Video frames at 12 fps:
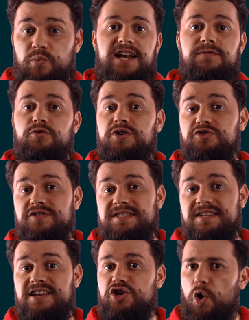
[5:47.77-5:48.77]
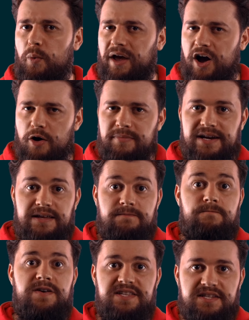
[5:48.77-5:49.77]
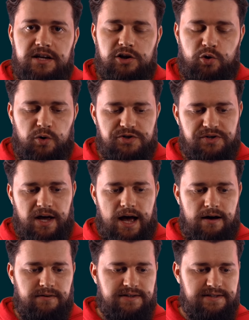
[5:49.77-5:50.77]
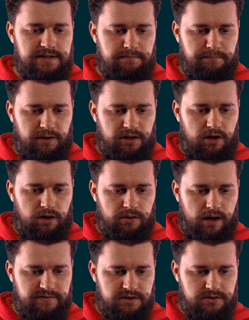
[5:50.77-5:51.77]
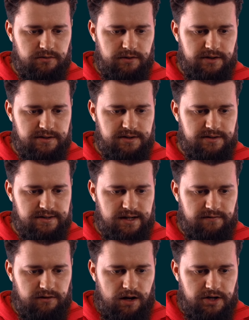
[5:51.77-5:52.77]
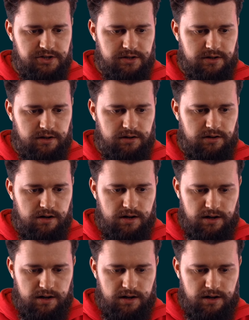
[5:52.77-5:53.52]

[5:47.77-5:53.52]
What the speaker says: And if you're interested in knowing how many physical cores you have, it's simple. All you have to do is, instead of logical,